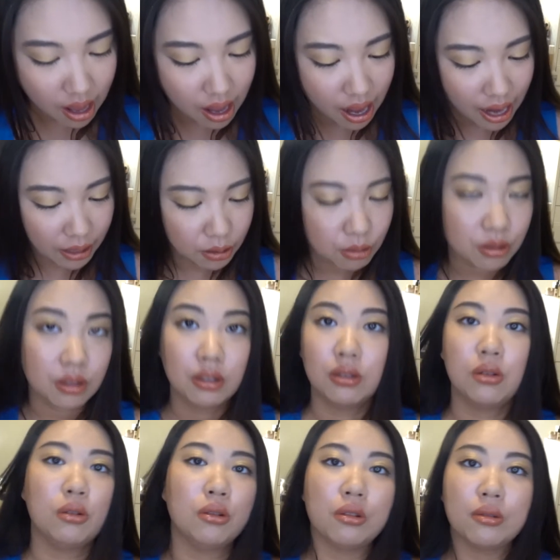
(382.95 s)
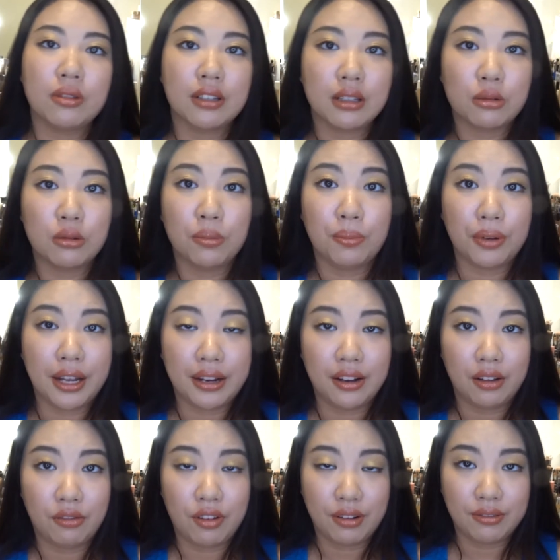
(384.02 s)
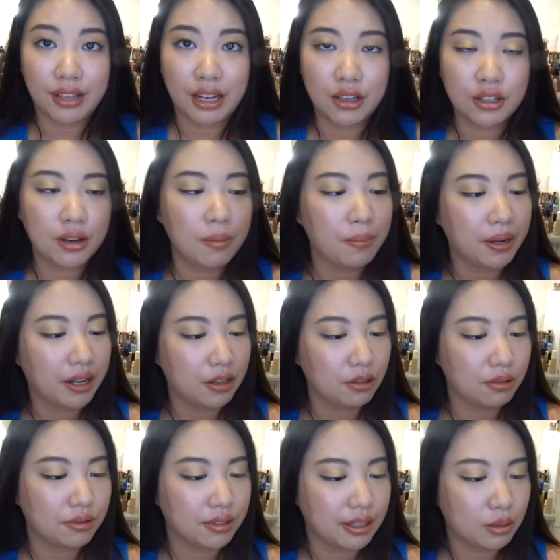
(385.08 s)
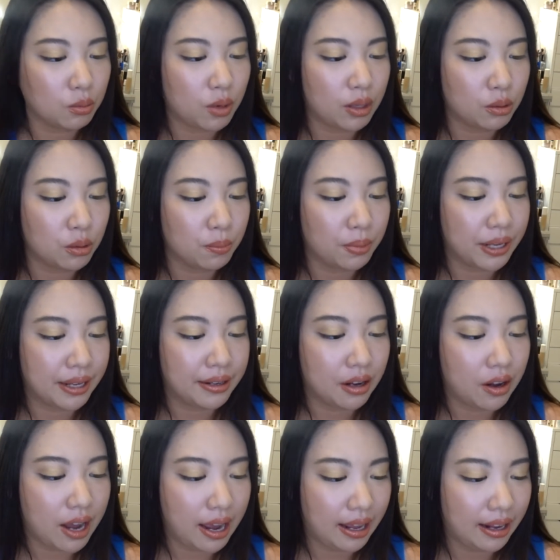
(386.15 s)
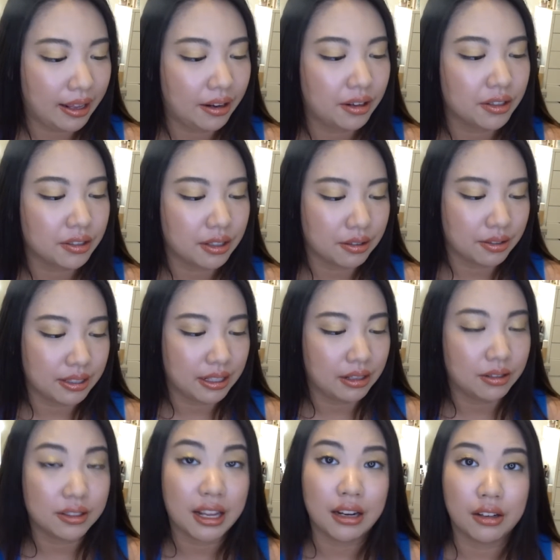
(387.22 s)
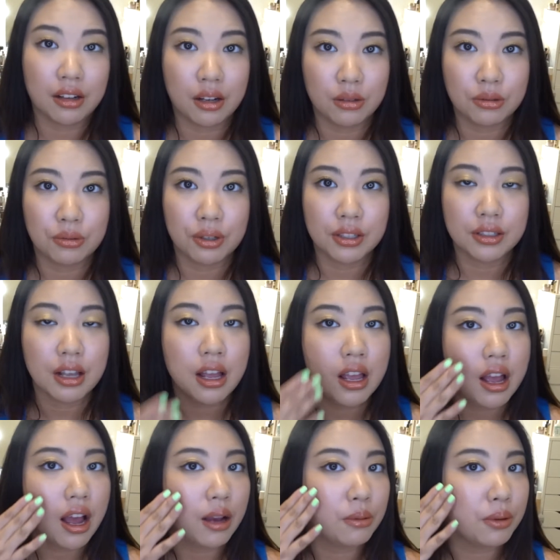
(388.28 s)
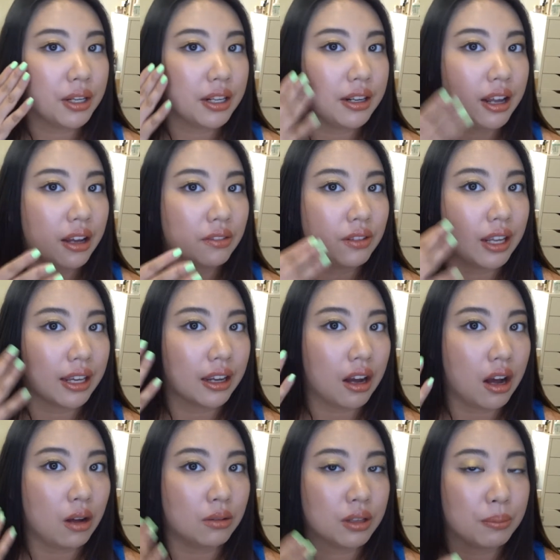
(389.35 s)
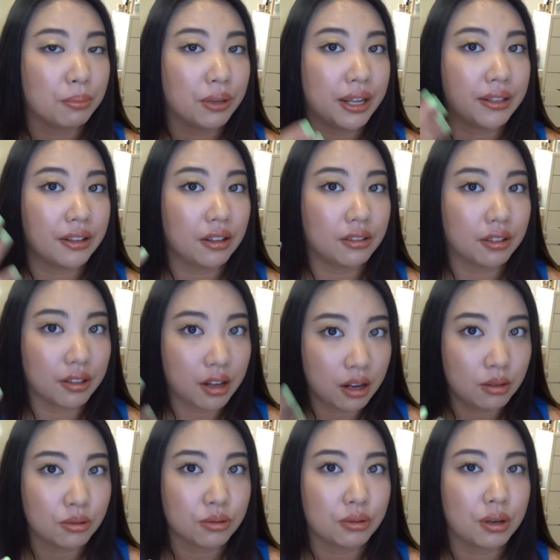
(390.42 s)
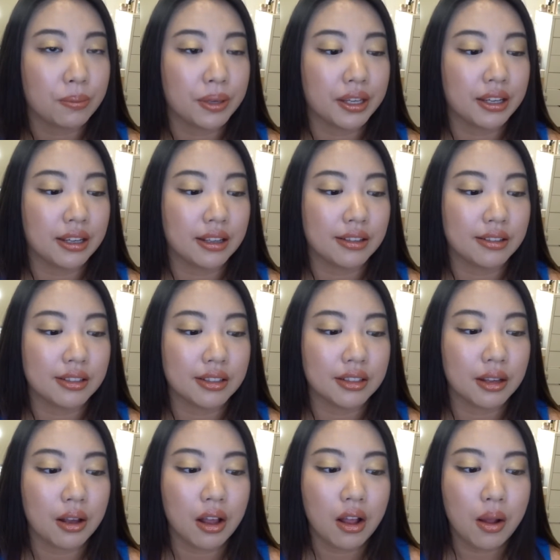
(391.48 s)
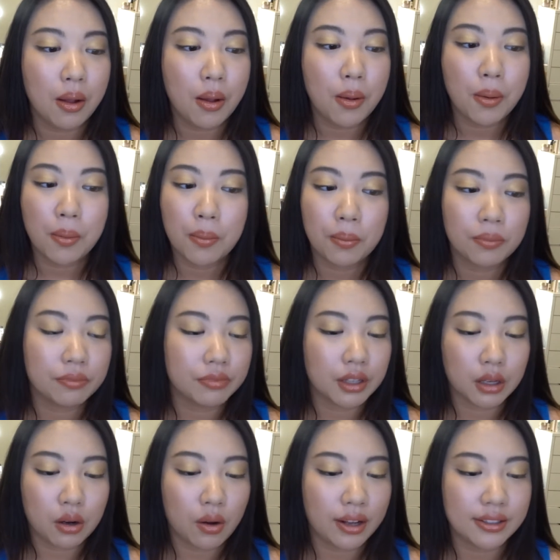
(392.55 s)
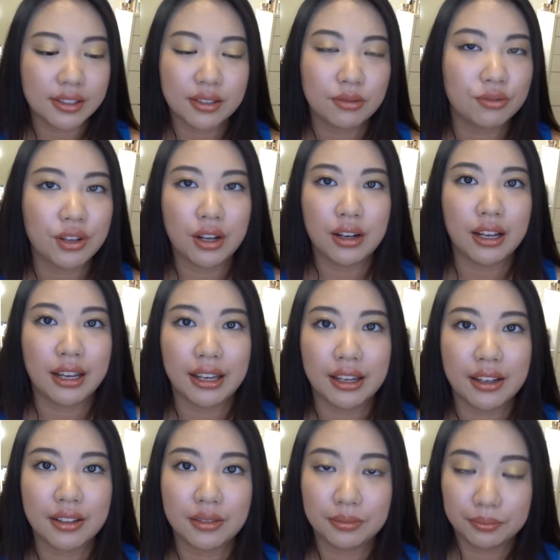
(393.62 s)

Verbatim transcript: I usually don't use this to blend out foundation, but I use this one to blend out highlighters, concealers, and contours. I really love like how they blend out the contour because, you know, I just felt like